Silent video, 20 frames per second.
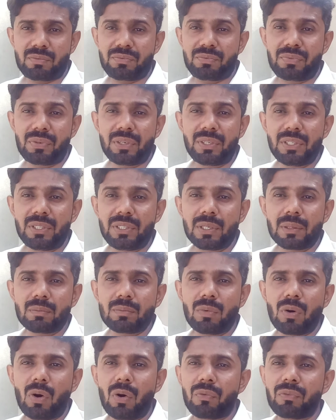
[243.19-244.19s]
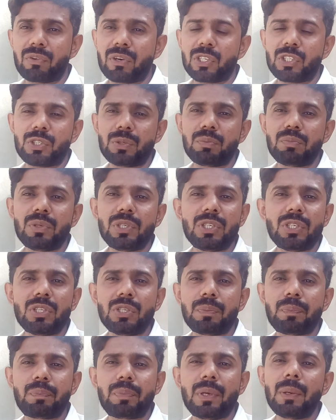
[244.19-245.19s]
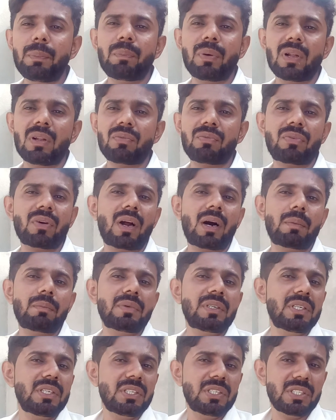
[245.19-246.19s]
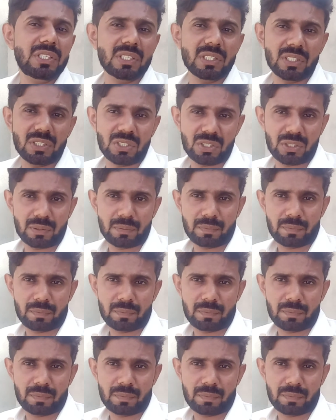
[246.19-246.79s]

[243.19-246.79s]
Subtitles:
freedom of Kashmir people from Indians.